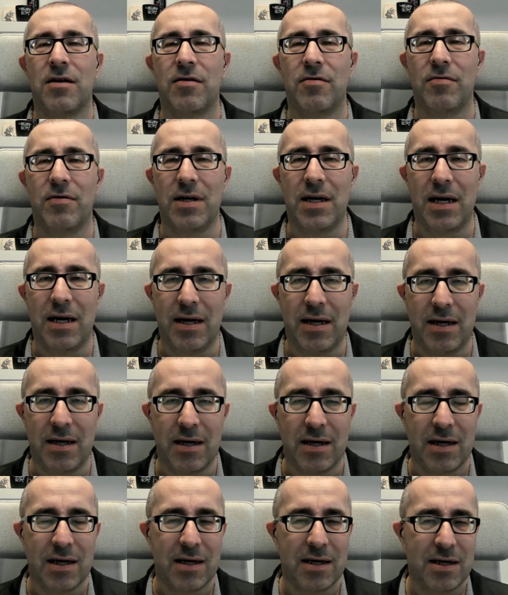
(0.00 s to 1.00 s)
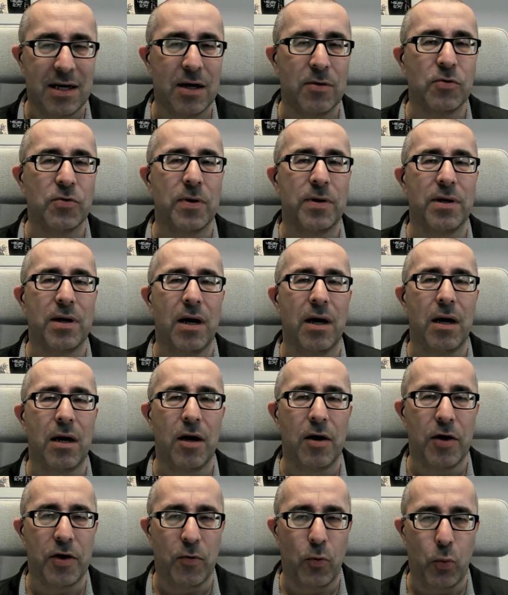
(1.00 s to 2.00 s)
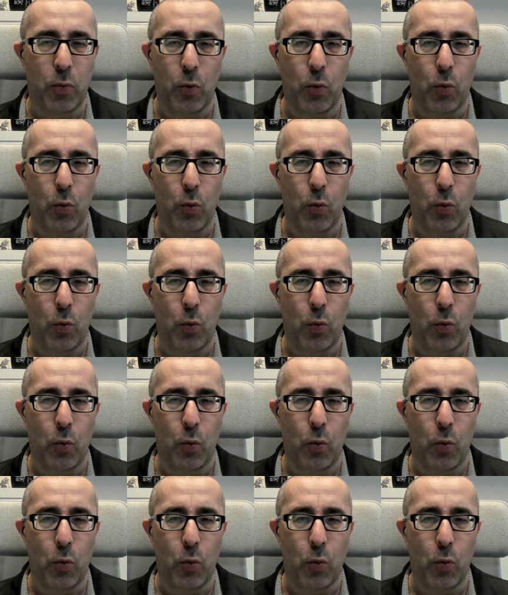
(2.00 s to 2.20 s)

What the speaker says: really comes with a lot of